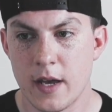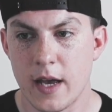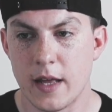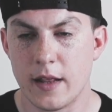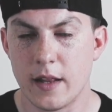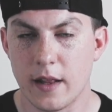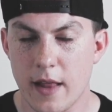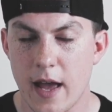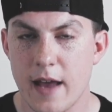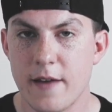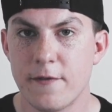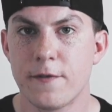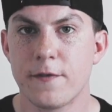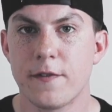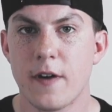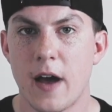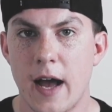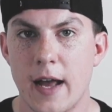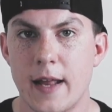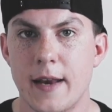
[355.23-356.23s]
In the
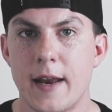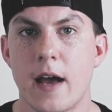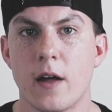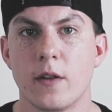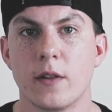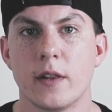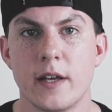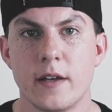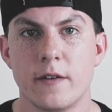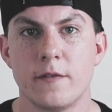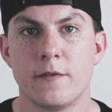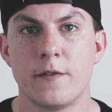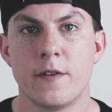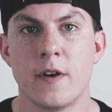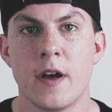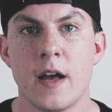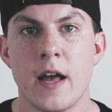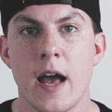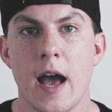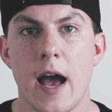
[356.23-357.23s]
life I now live,
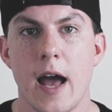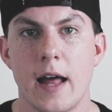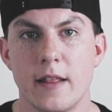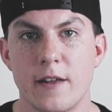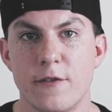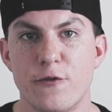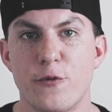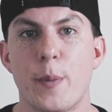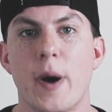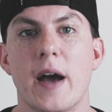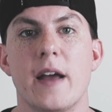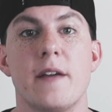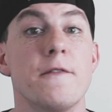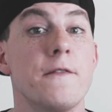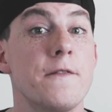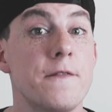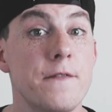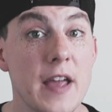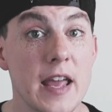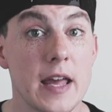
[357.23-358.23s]
I live by
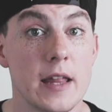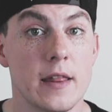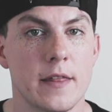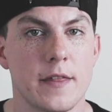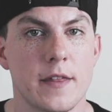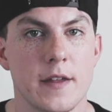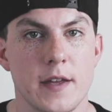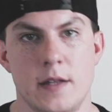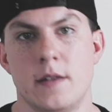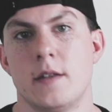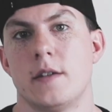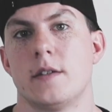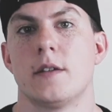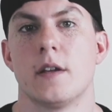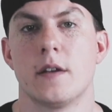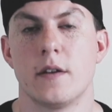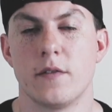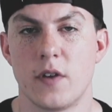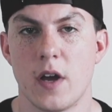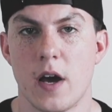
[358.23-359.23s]
faith in the
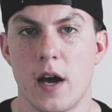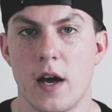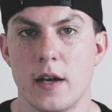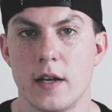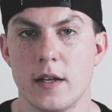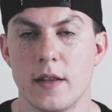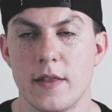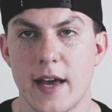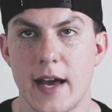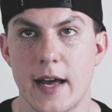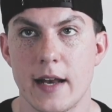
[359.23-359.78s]
Son of God. And